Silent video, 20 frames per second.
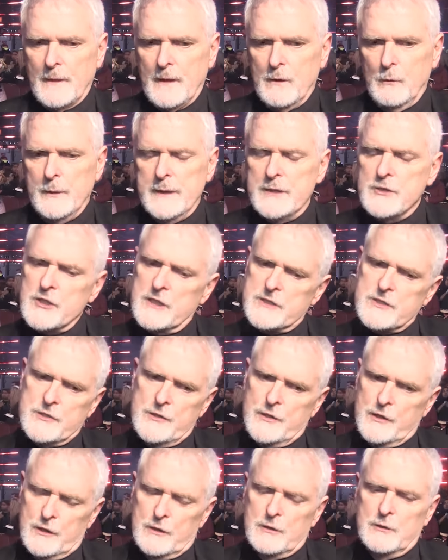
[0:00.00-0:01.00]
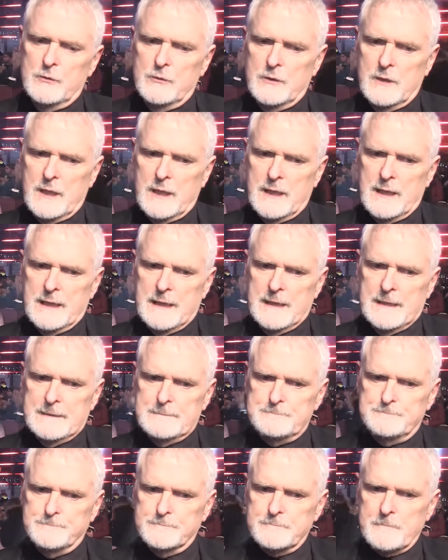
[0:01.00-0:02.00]
we just knew
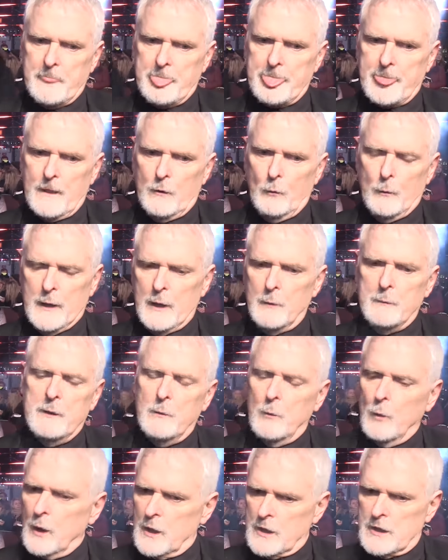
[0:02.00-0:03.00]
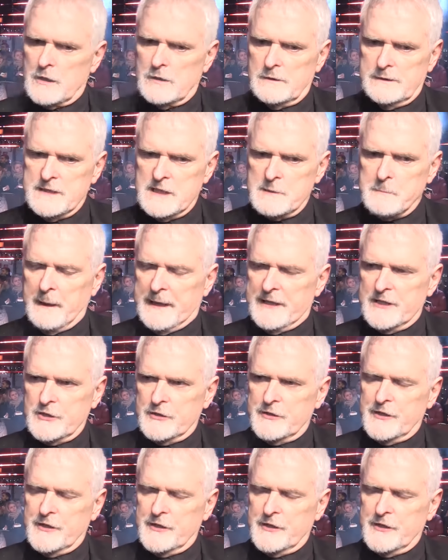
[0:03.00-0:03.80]
um, where we were in space.